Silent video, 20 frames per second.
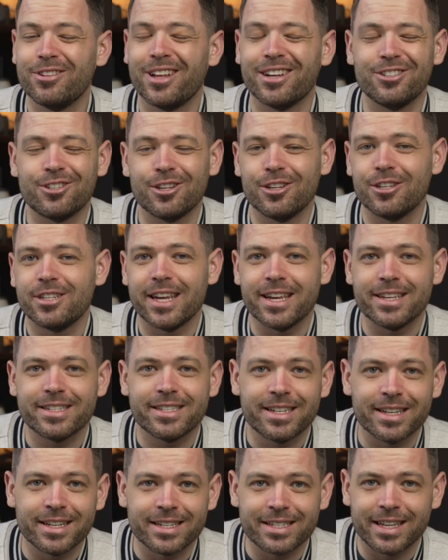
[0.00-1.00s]
do like gin
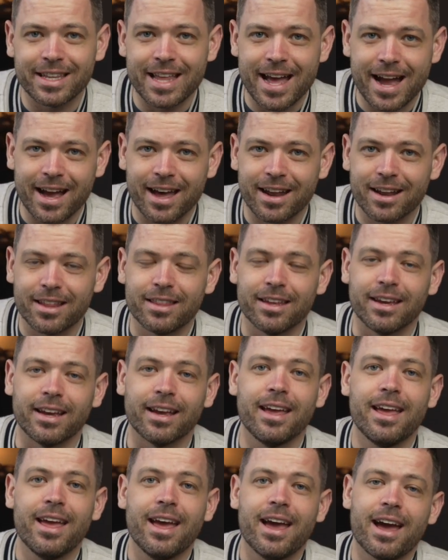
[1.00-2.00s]
tastings and that kind of
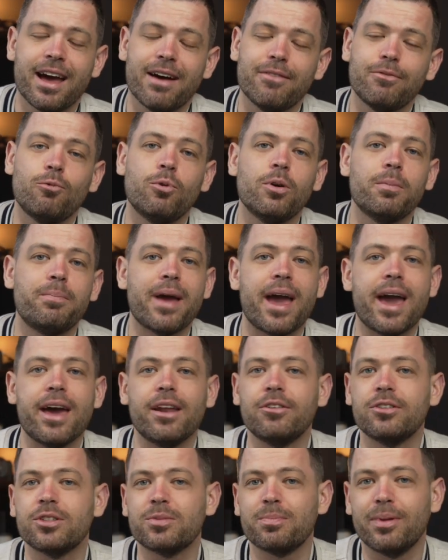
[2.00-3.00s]
thing. Have wood
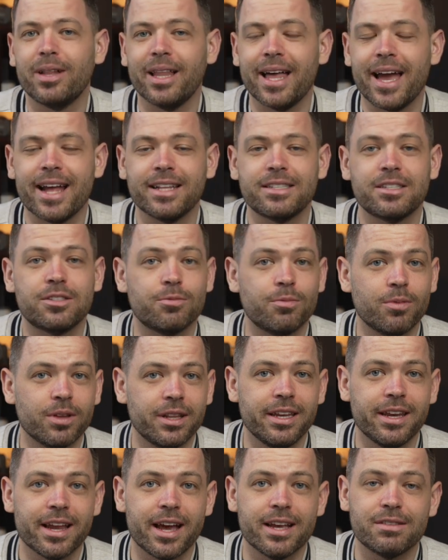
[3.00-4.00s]
panels, plants. It's a
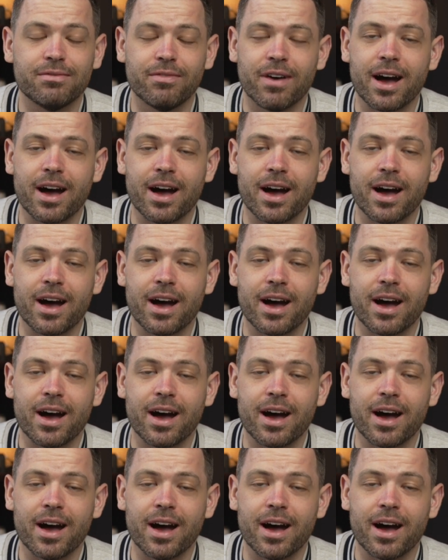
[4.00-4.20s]
really nice